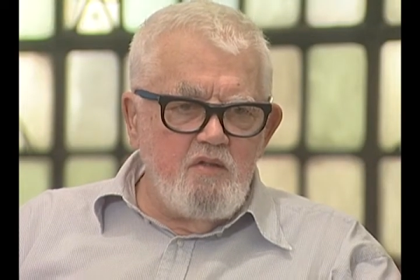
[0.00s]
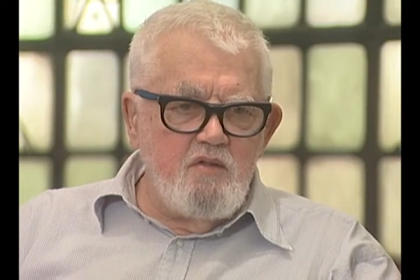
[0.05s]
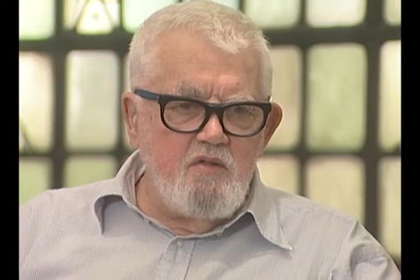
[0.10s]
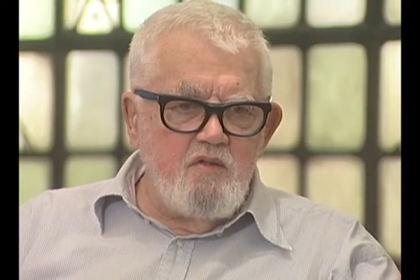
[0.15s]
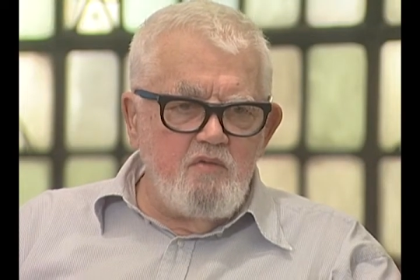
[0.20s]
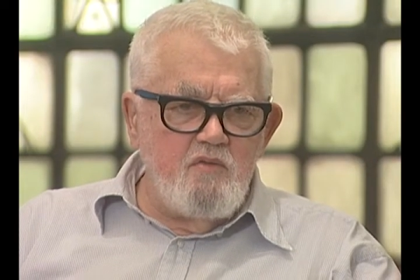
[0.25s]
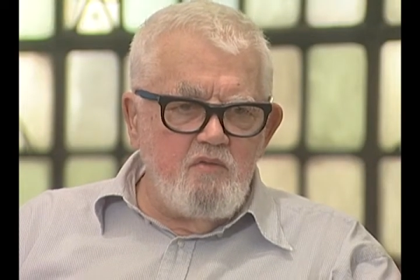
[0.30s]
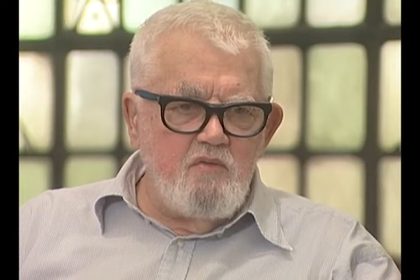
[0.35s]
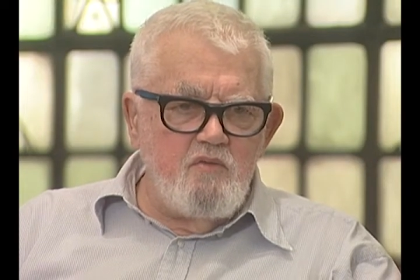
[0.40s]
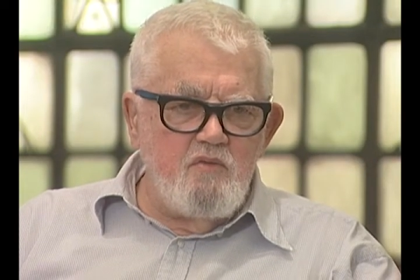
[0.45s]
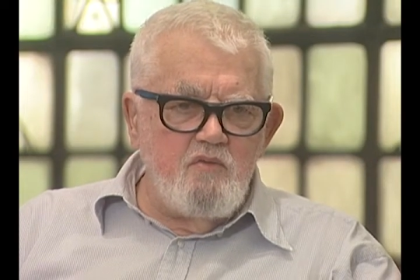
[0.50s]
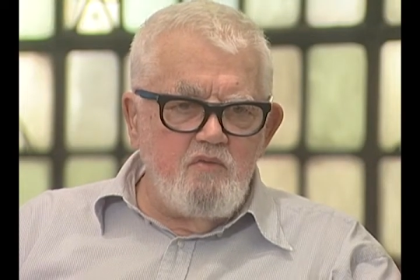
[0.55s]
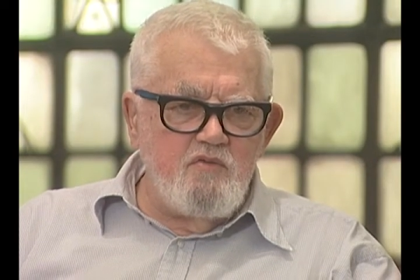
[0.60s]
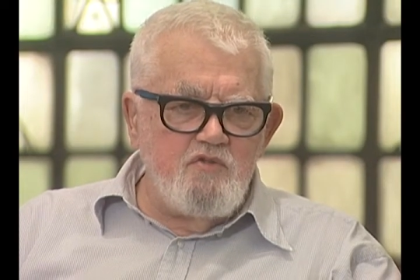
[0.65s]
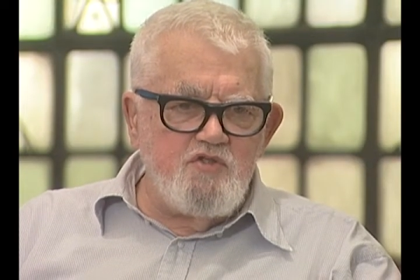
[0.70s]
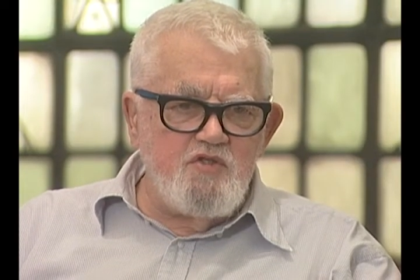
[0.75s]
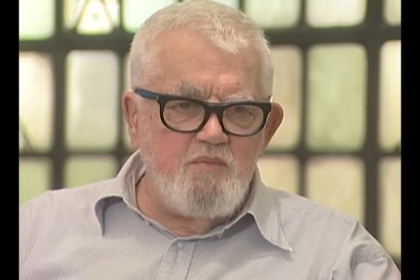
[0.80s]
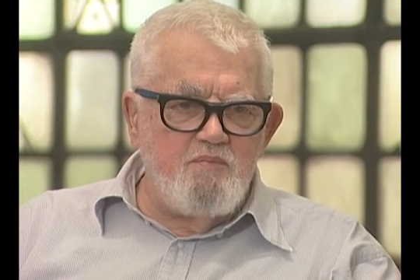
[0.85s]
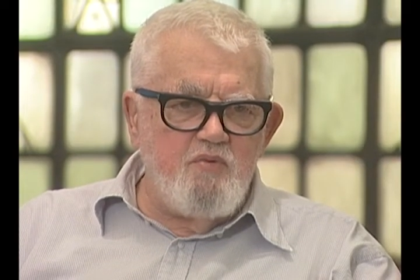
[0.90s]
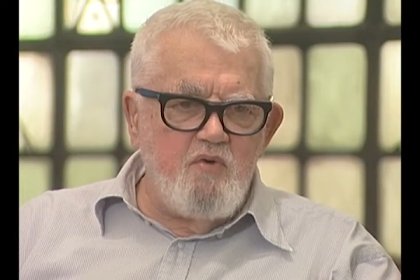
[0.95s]
to
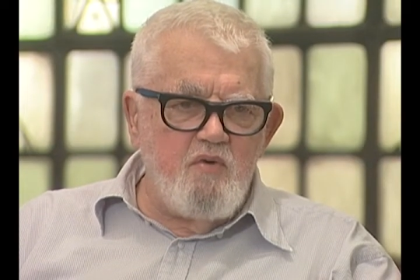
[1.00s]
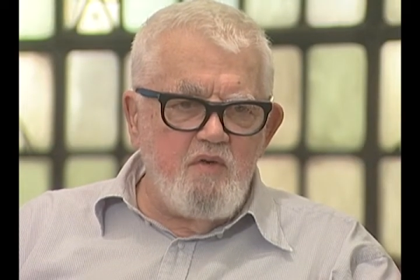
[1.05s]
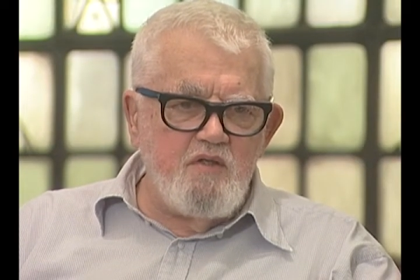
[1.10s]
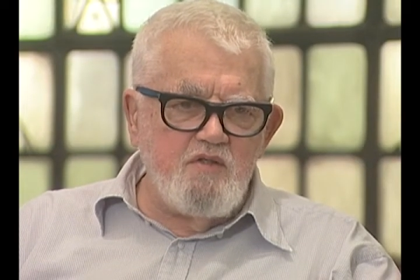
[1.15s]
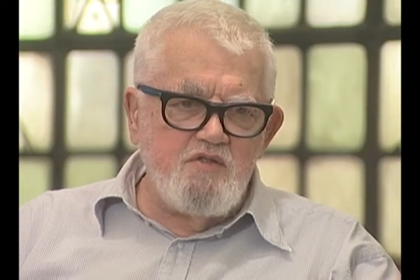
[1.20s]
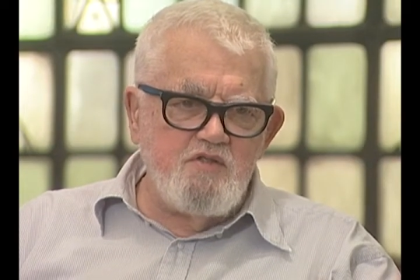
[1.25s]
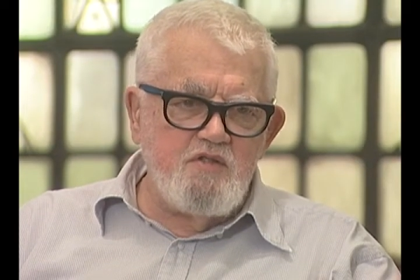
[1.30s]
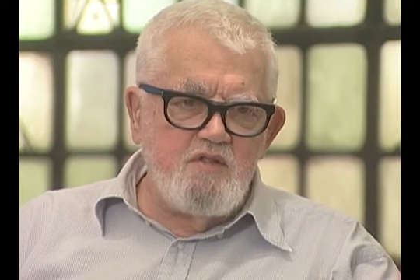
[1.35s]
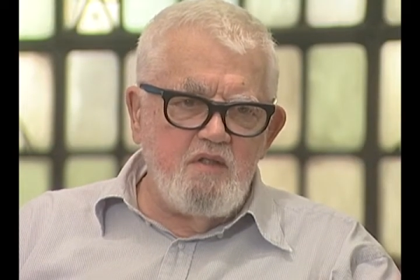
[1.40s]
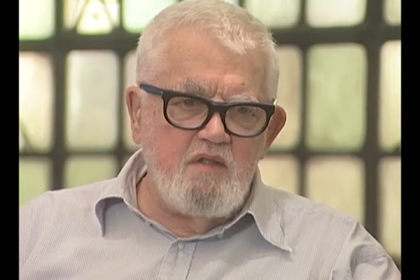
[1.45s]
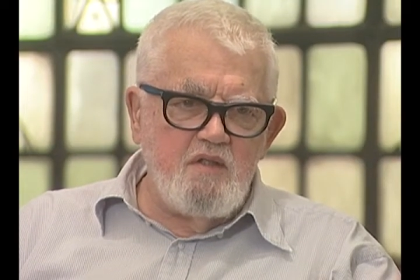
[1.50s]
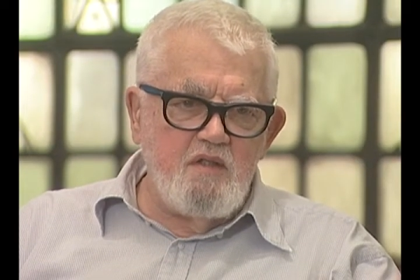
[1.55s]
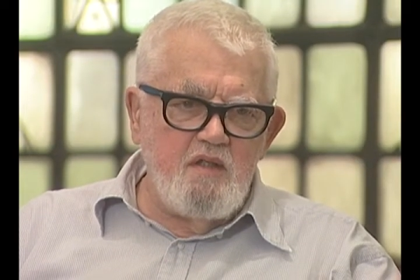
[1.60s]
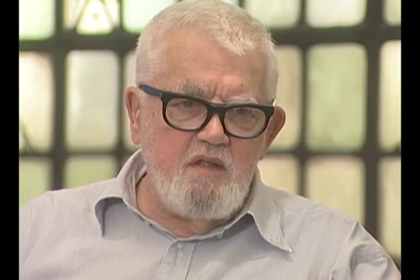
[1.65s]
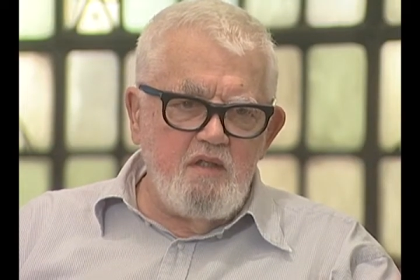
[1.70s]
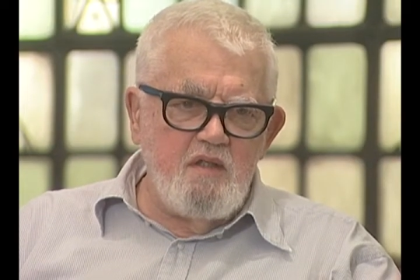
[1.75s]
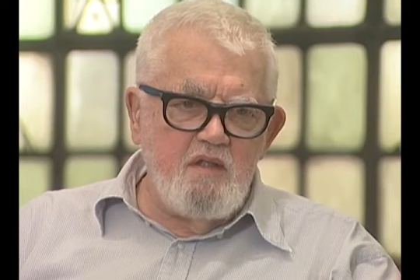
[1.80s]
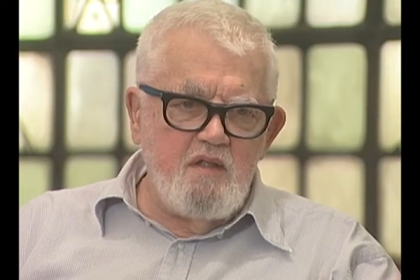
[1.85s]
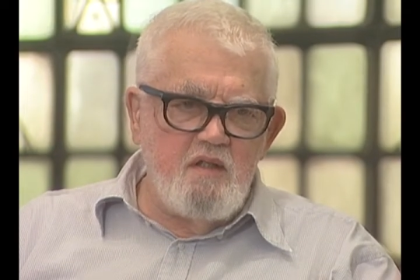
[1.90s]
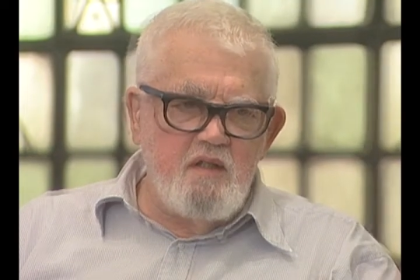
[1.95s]
support a
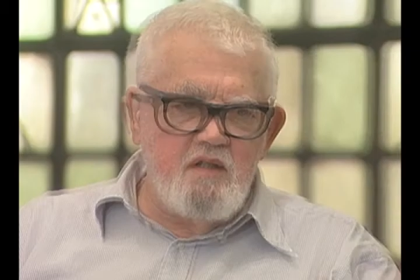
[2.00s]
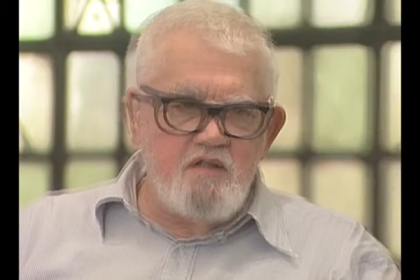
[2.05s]
study